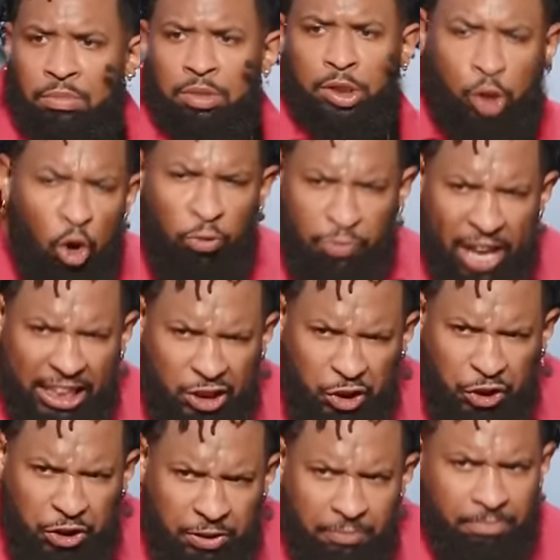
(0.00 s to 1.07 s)
two
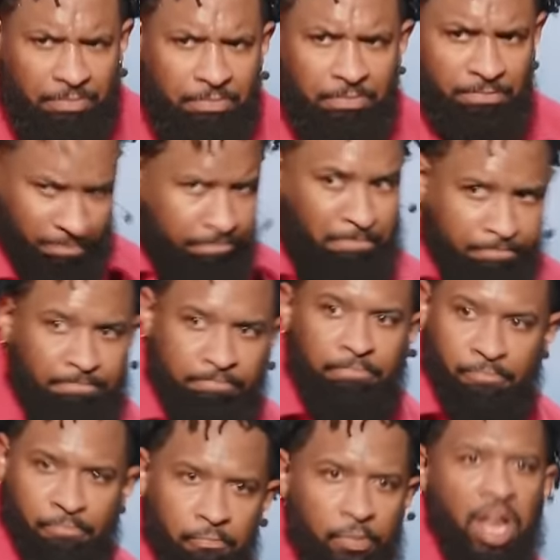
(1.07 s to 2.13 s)
fish.
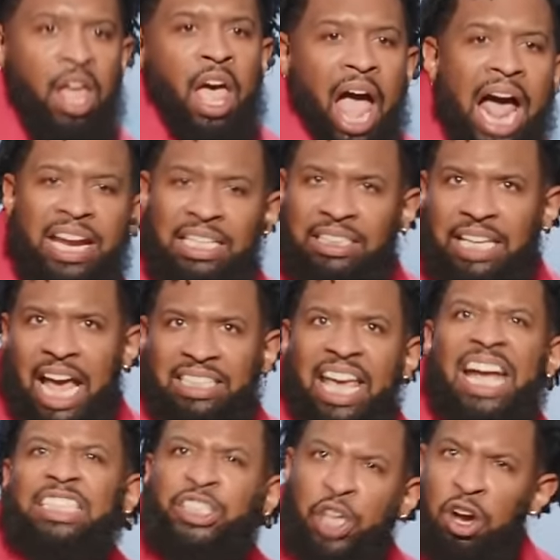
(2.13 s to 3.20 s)
And he says he
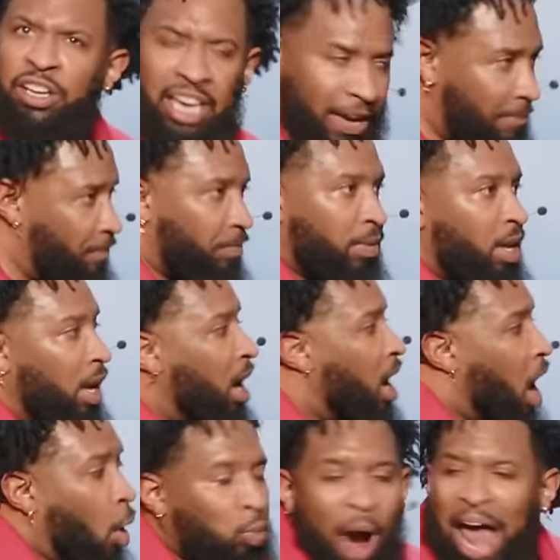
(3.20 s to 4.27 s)
took it.
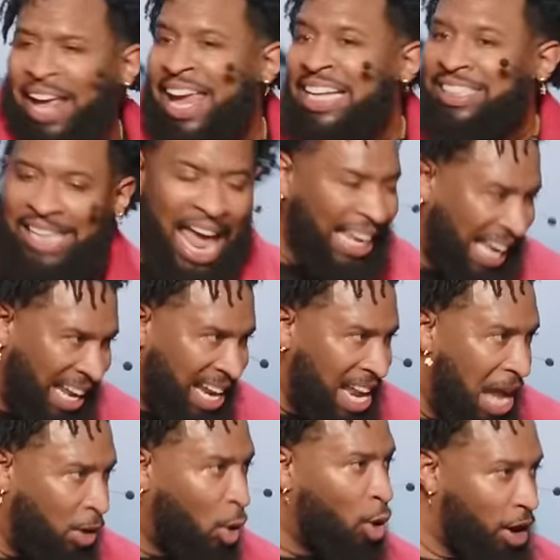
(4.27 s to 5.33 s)
Why did he take it in
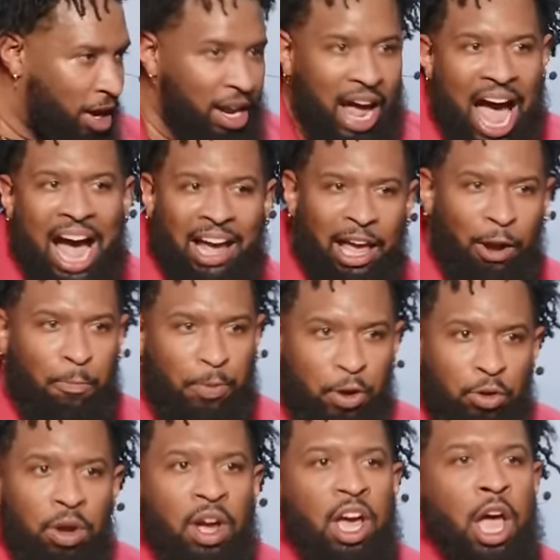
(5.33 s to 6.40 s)
that order? I'll help
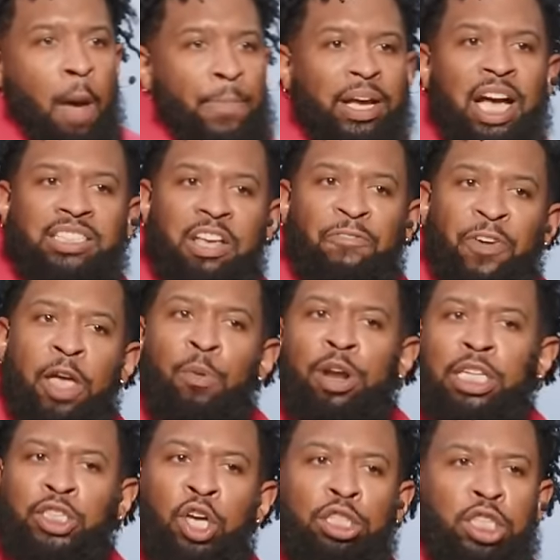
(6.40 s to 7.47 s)
you. Because if he would
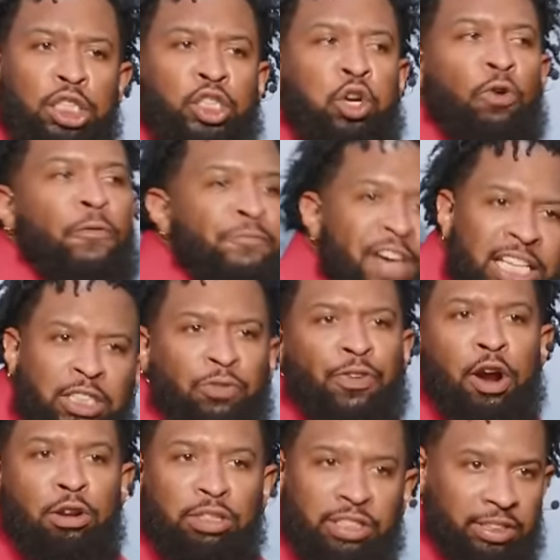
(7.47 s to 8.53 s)
have took the two fish
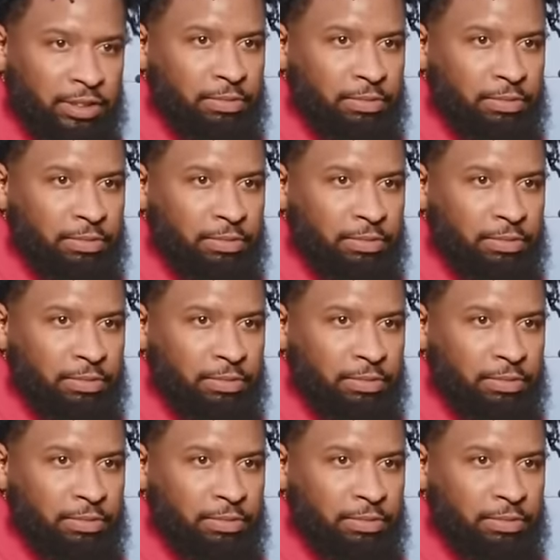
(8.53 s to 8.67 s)
first